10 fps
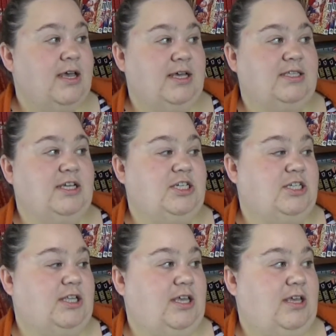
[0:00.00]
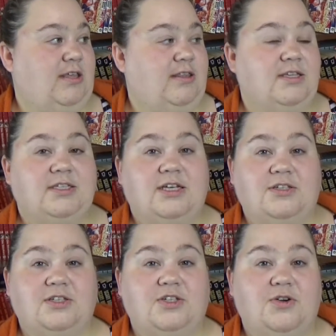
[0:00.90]
Essentially, this
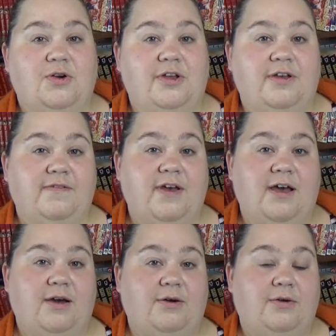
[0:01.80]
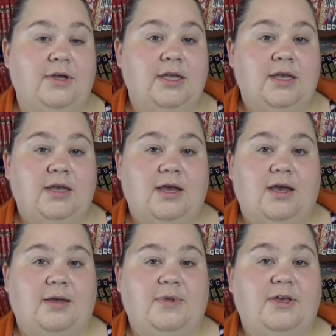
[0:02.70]
tells the story of how
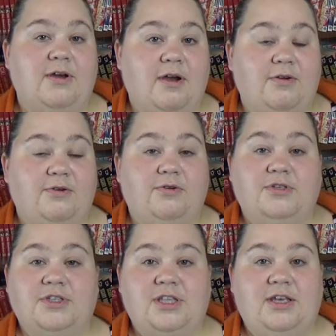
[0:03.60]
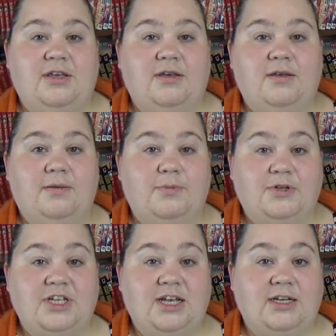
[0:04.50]
Hikaru, who's the
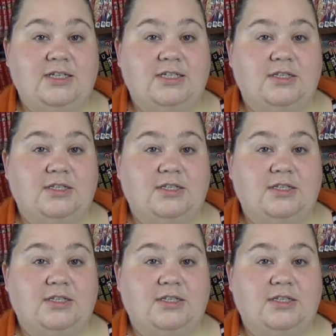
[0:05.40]
protagonist in